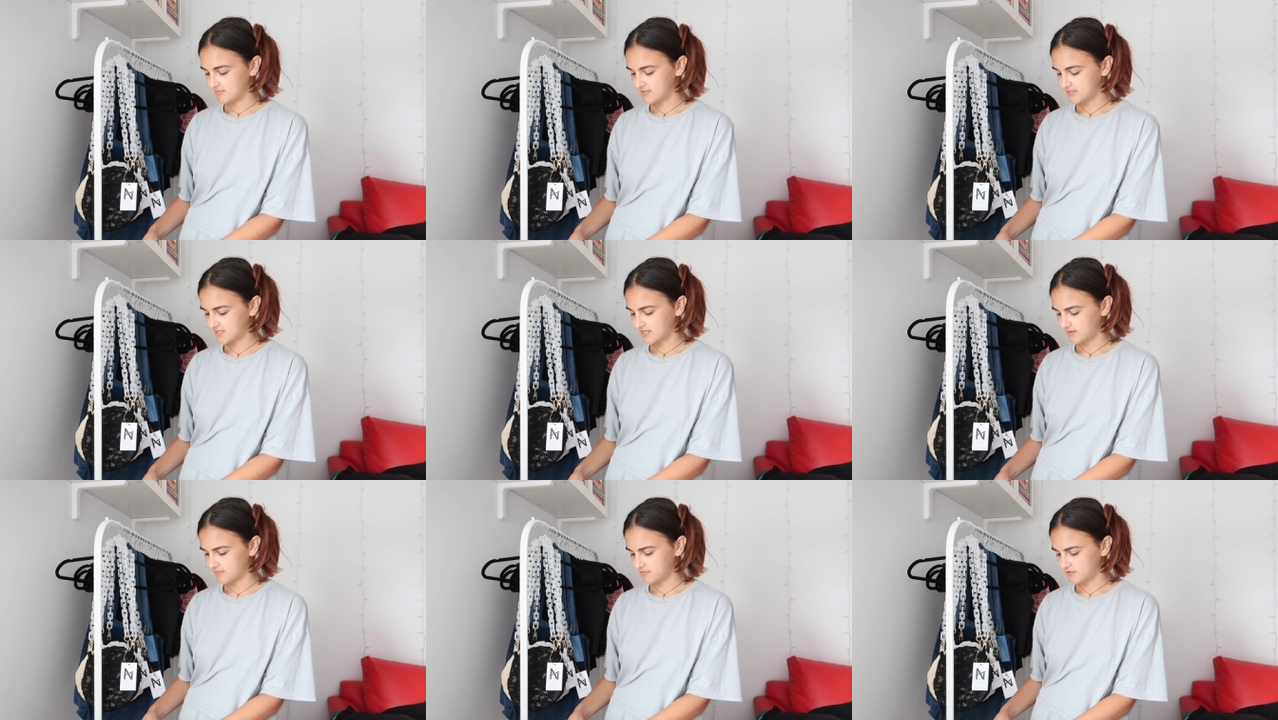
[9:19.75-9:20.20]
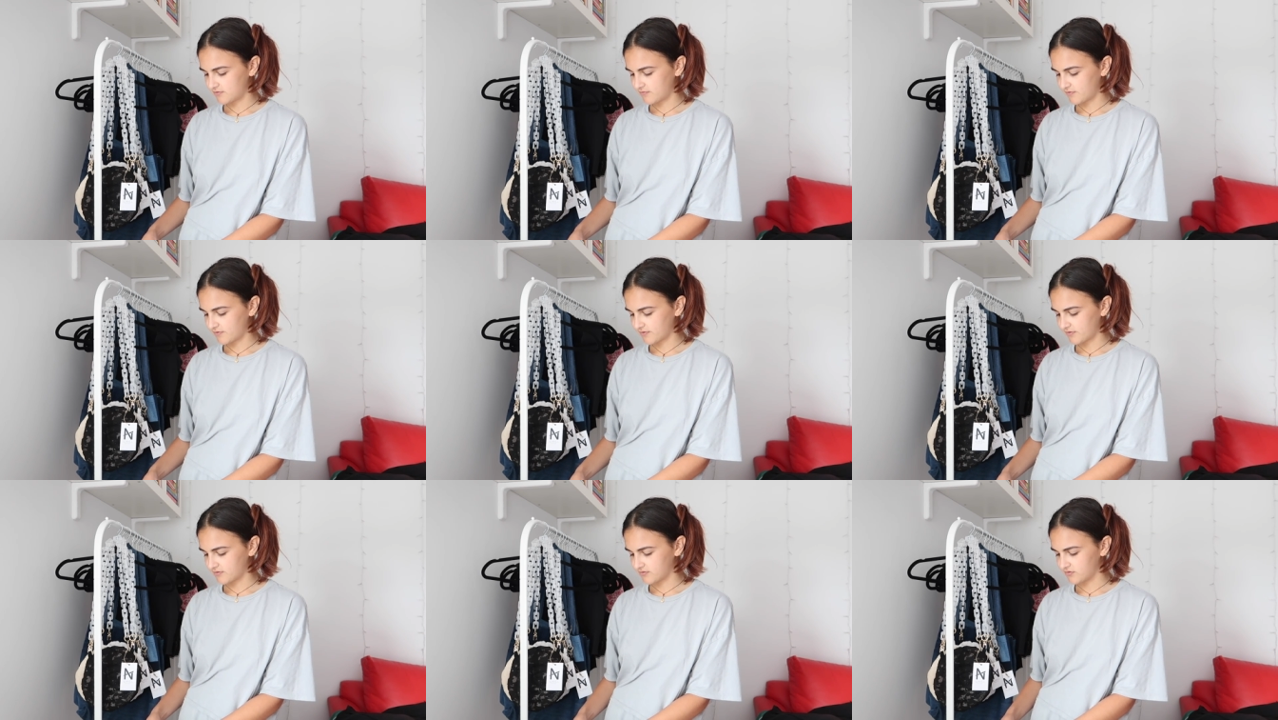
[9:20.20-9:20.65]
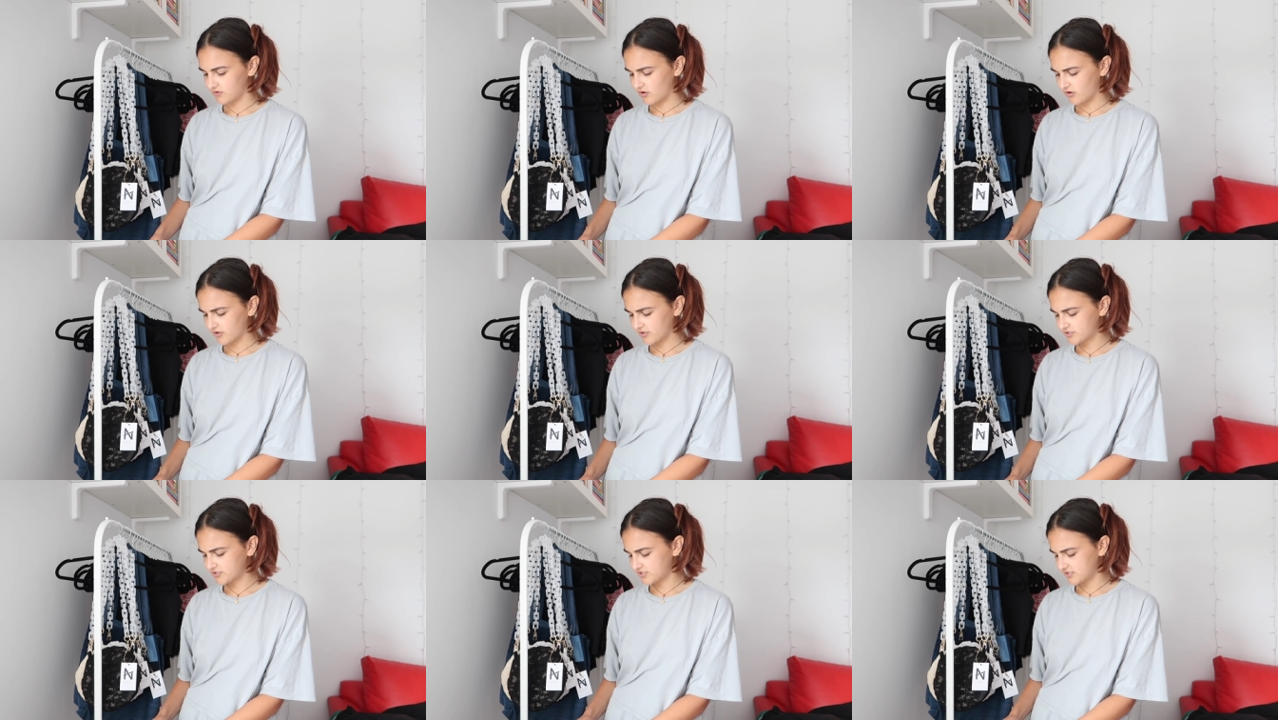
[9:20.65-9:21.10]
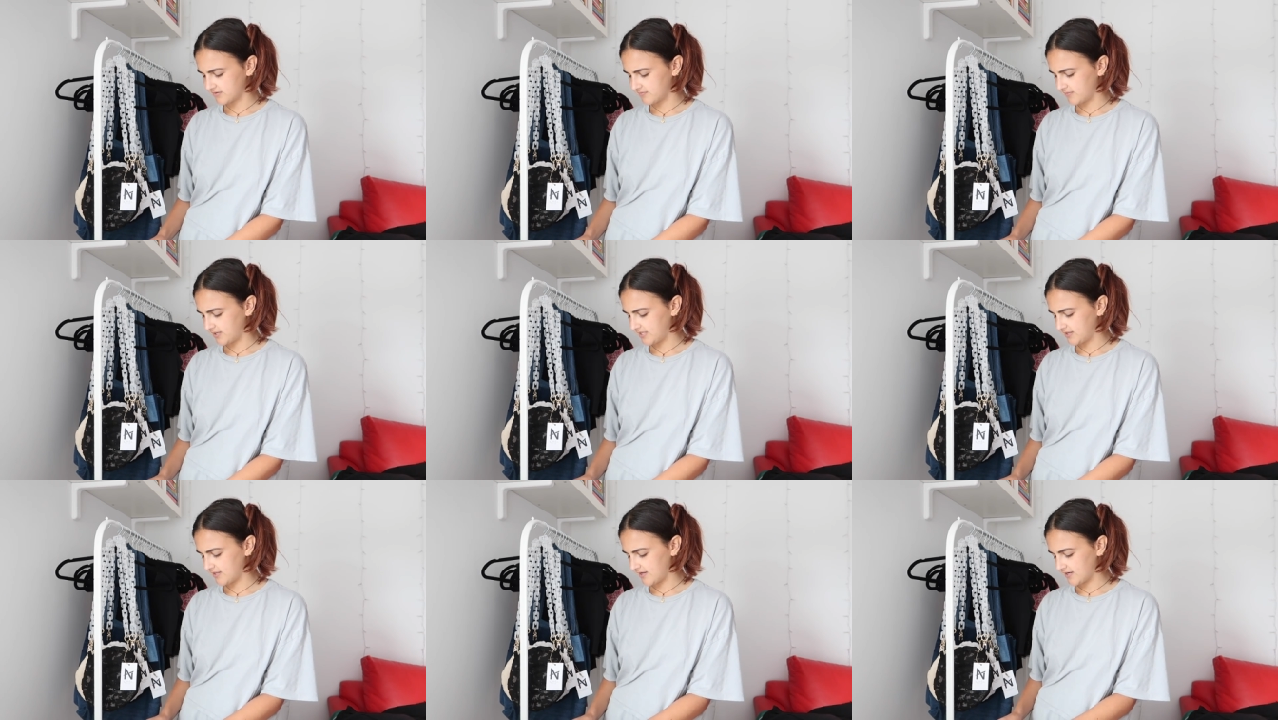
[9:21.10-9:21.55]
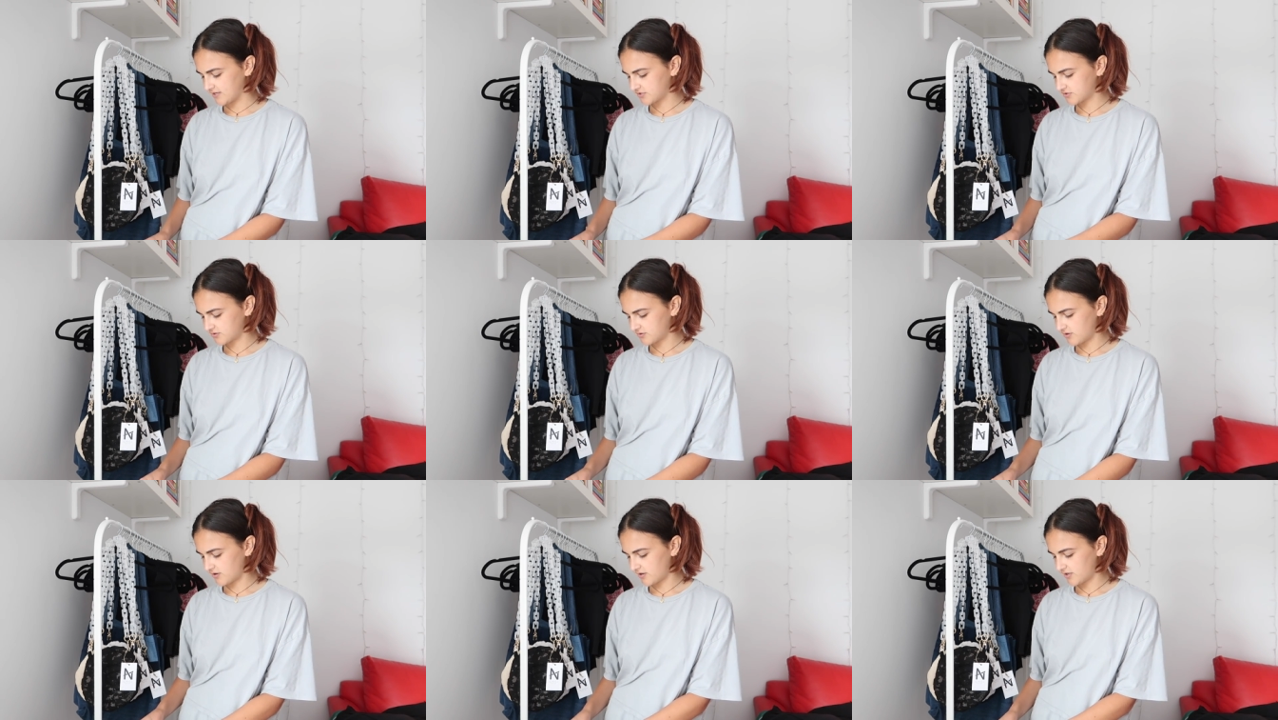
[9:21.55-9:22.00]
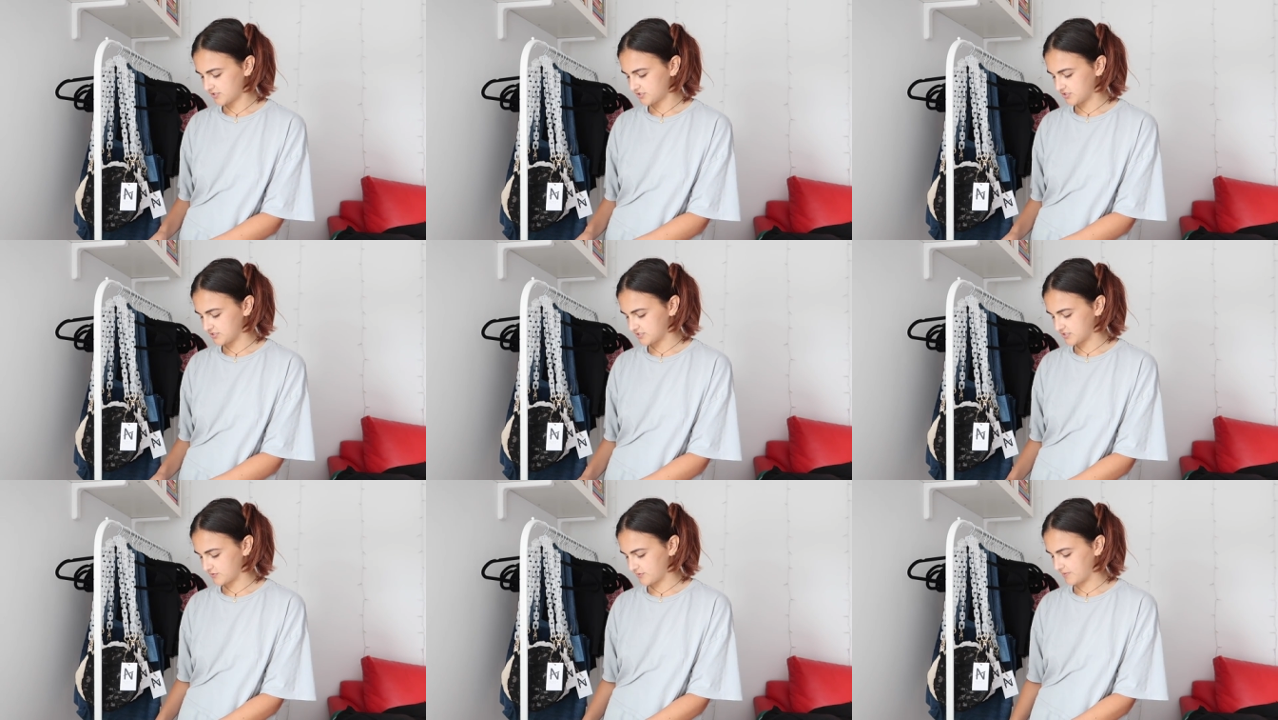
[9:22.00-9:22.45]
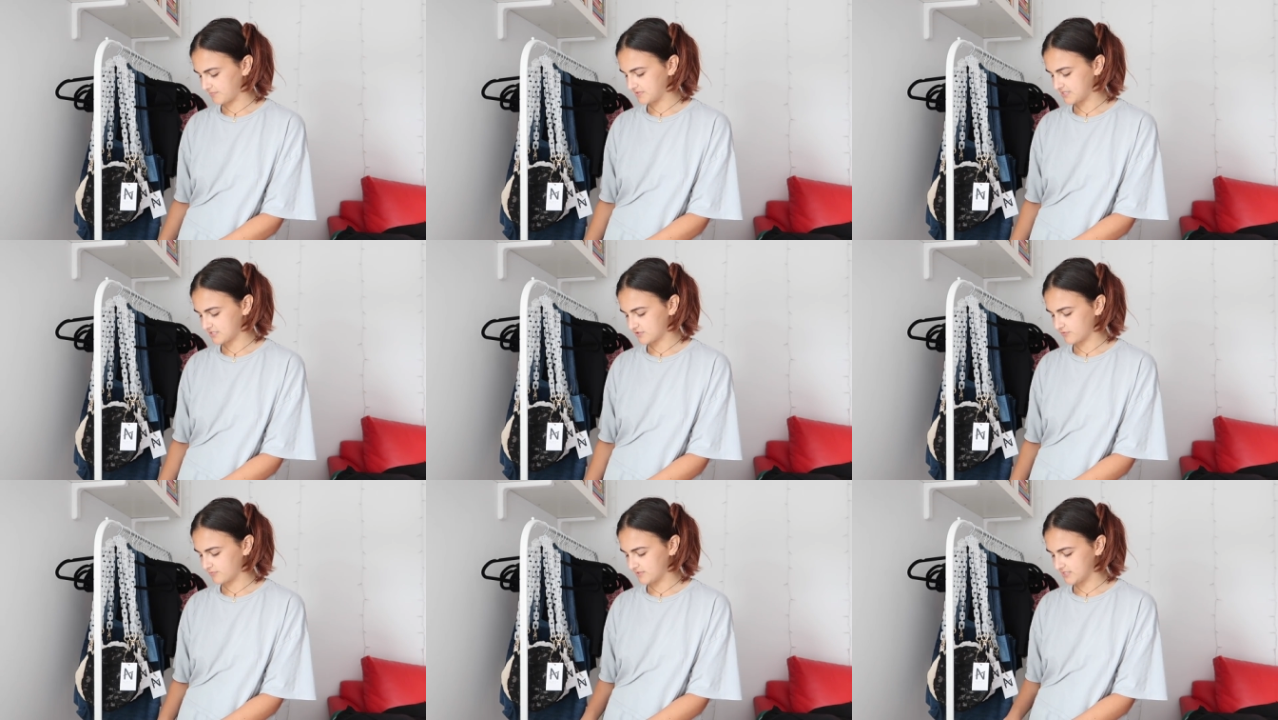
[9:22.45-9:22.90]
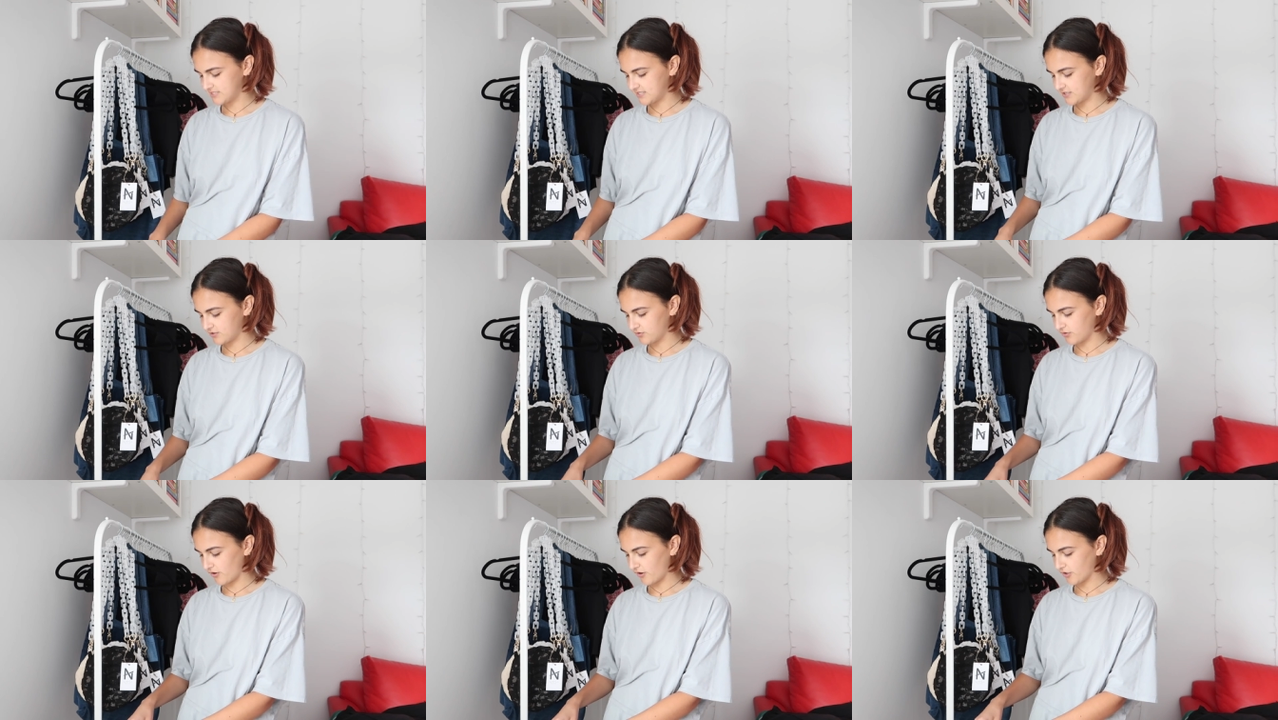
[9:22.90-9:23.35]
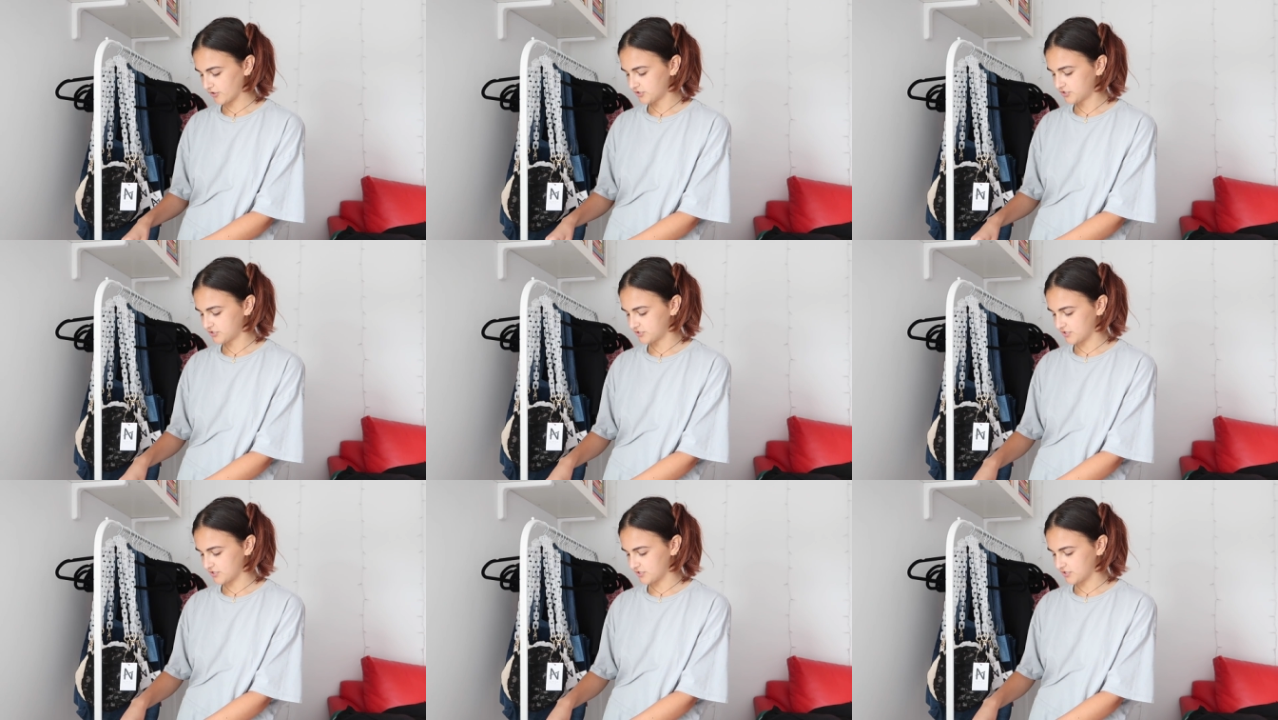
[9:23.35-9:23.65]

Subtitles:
skipped over the large and made the extra large, and so I'm still missing a large.